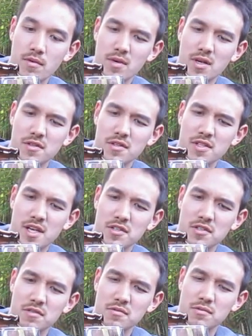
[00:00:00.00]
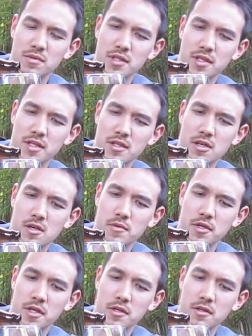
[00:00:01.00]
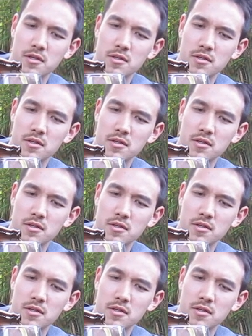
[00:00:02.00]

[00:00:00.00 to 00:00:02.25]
Wow, this is actually really carbonated.